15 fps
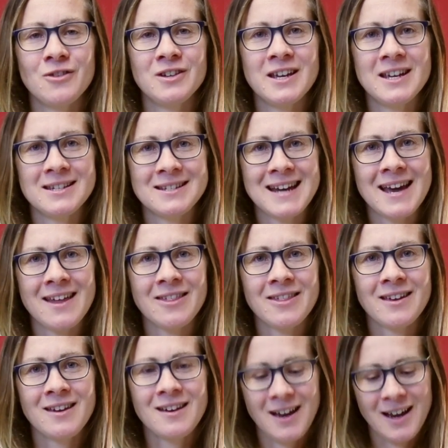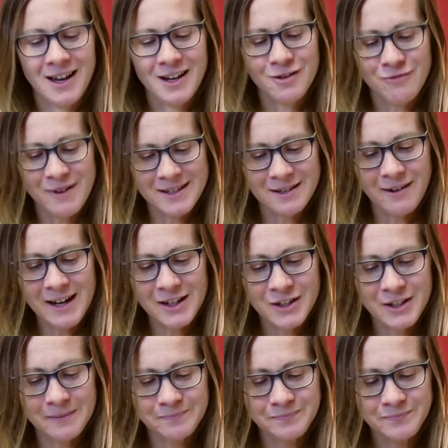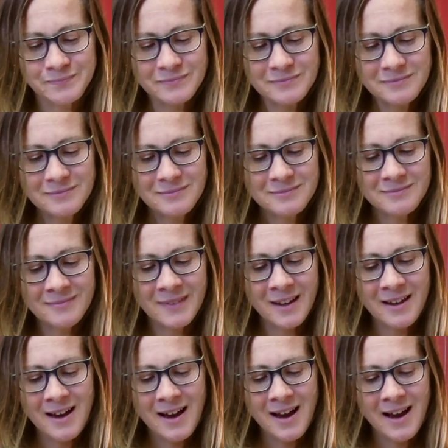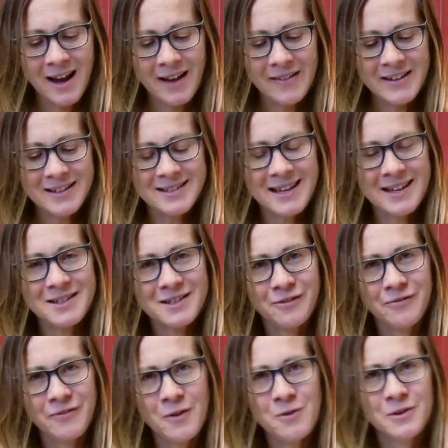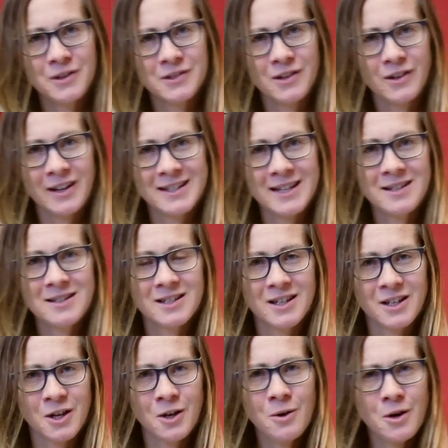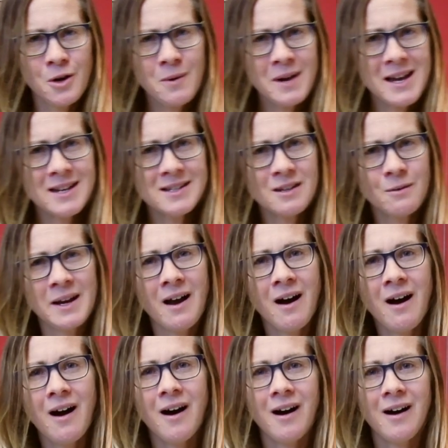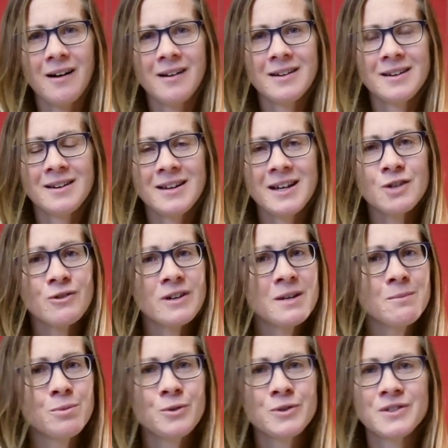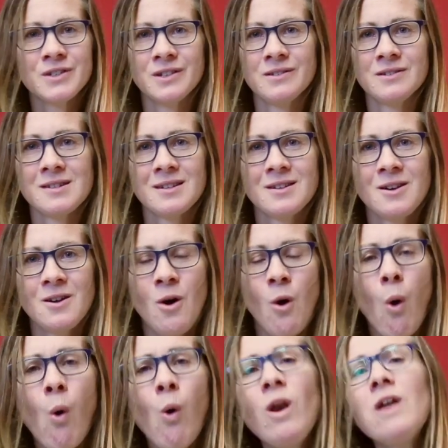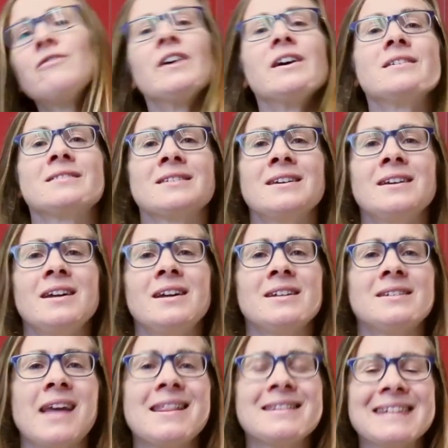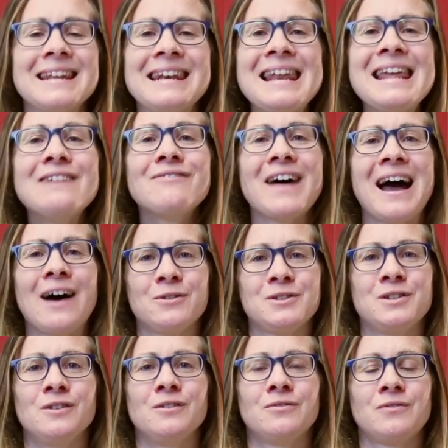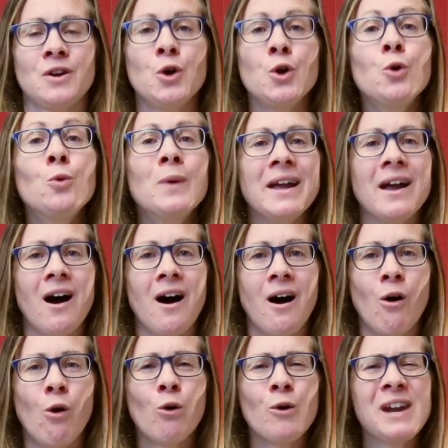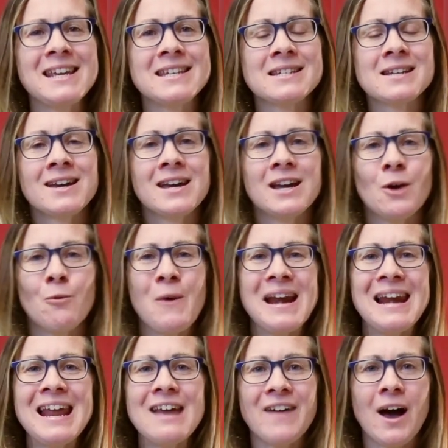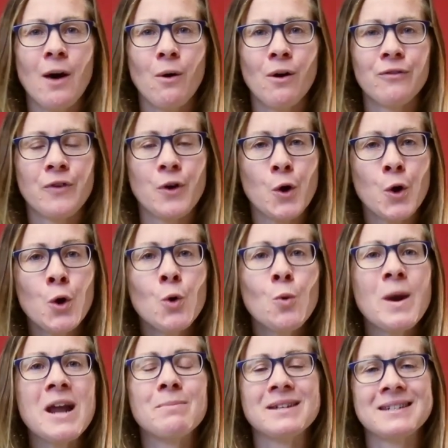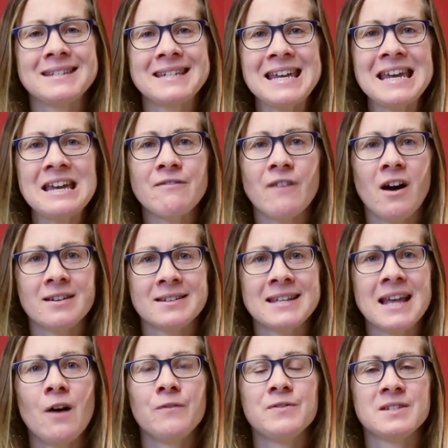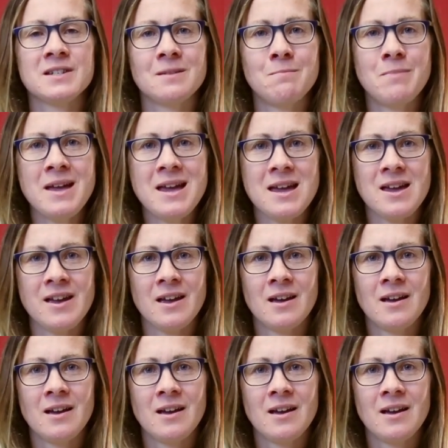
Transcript: his death and resurrection. And this sense of focus on identity, who it is that we are, is really important. All of us, in a sense, live out of who we are, or at least we live out of who we perceive ourselves to be.